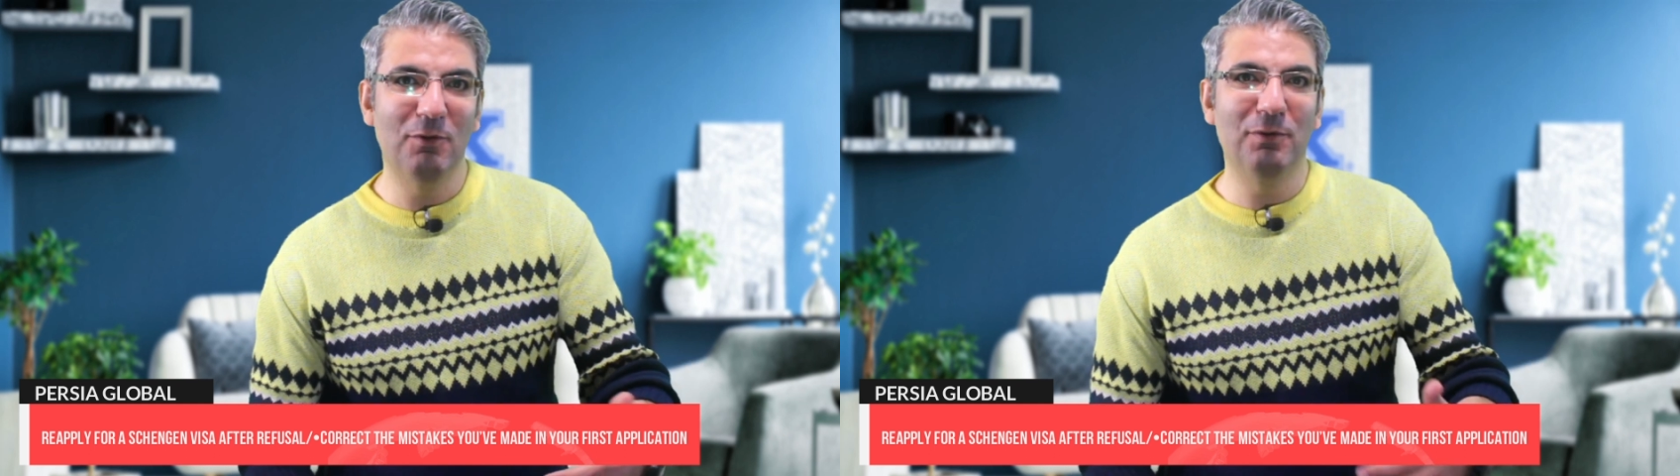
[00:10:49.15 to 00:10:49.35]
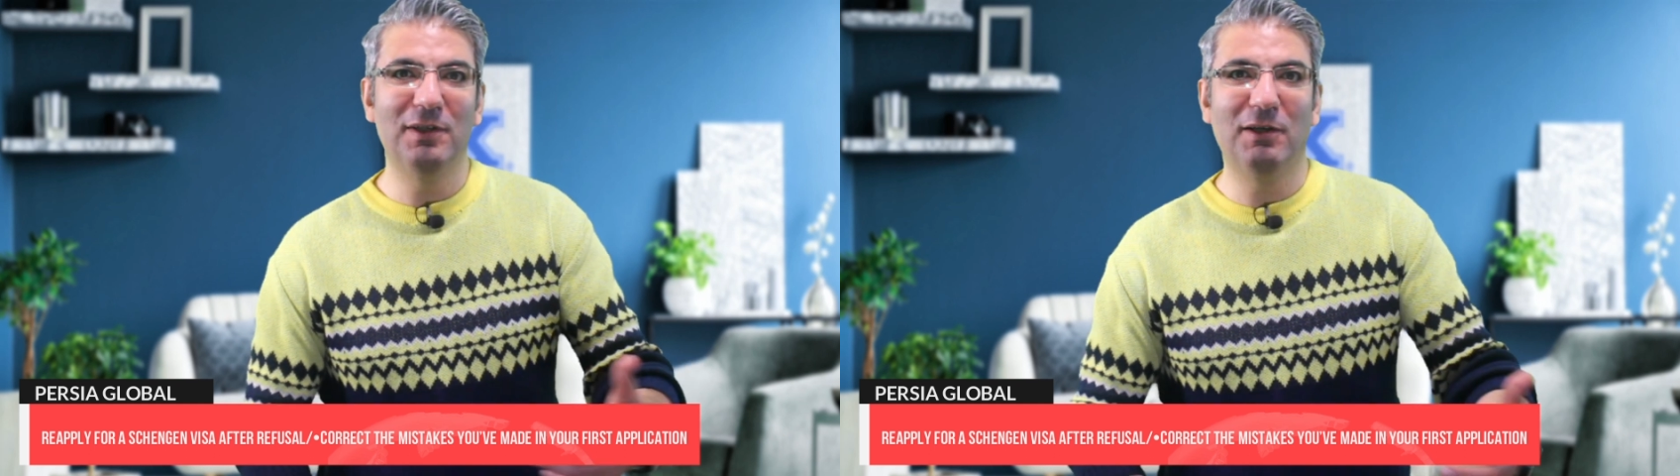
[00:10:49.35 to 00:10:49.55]

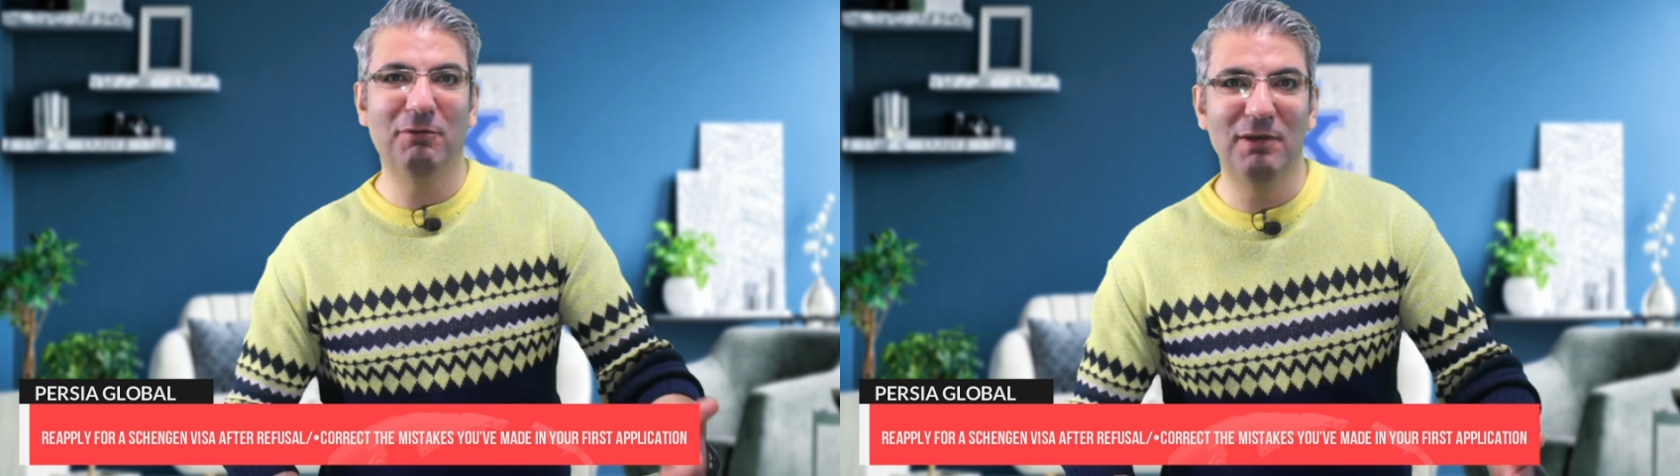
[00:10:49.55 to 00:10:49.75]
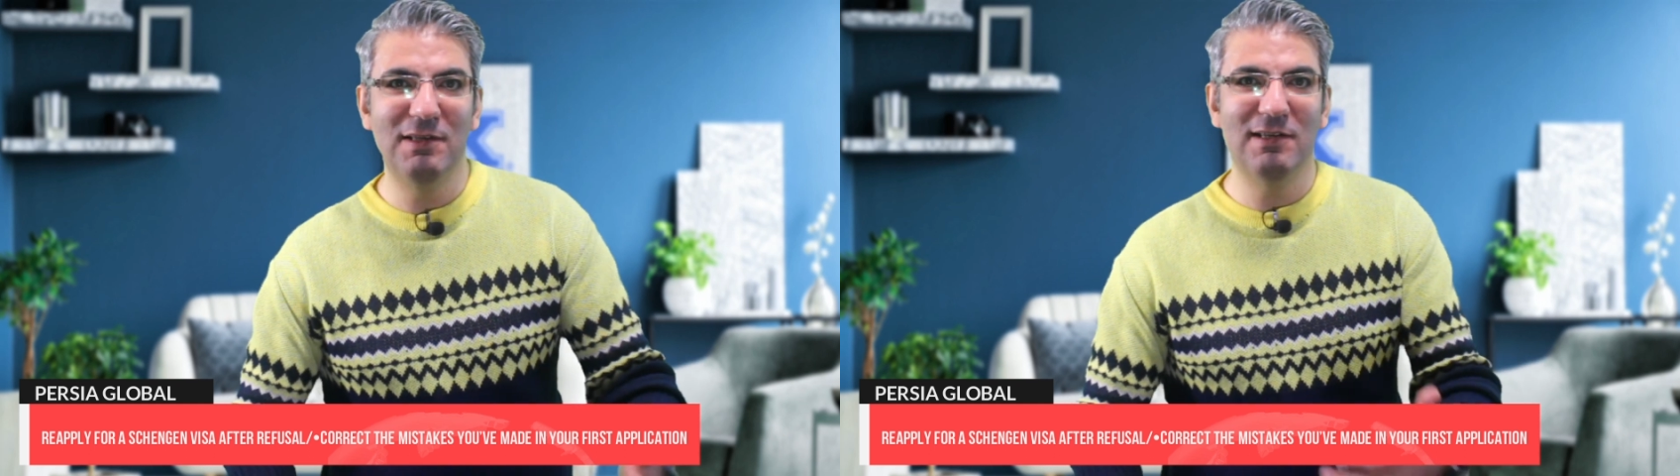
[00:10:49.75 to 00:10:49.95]
or
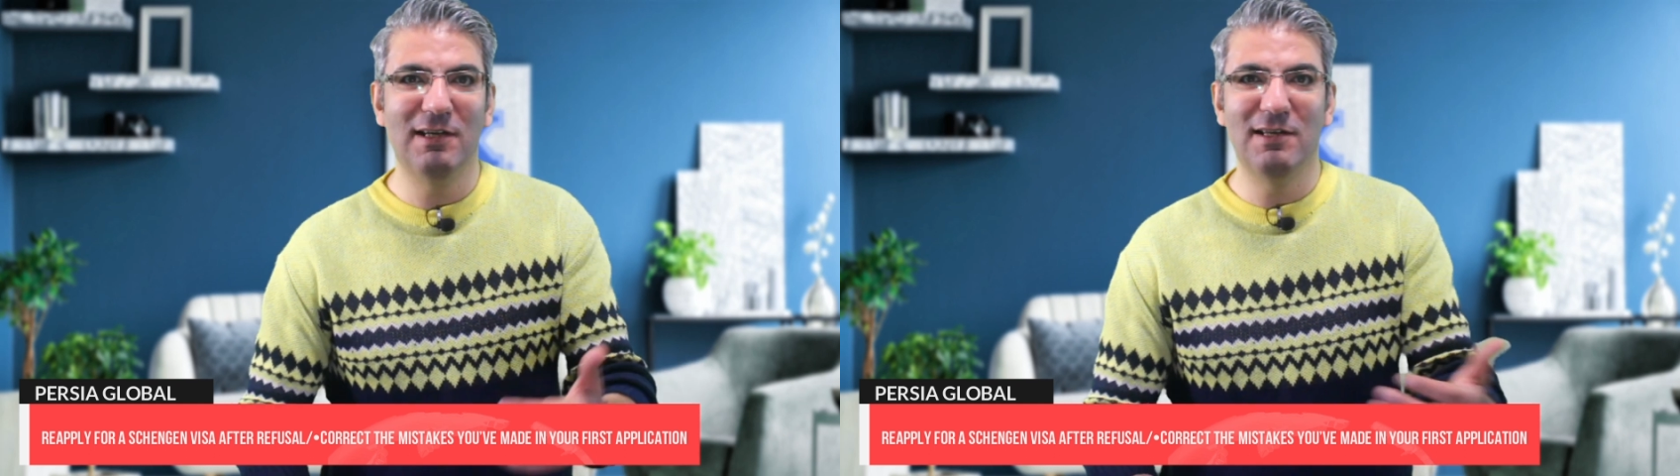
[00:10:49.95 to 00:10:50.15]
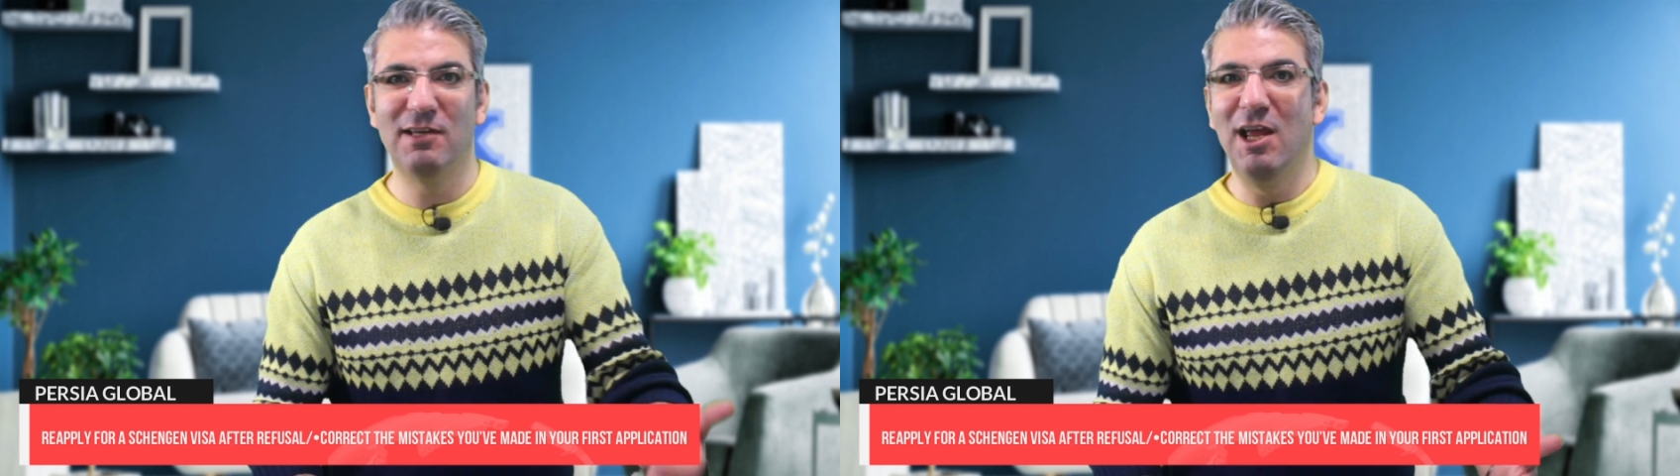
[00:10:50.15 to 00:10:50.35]
decreases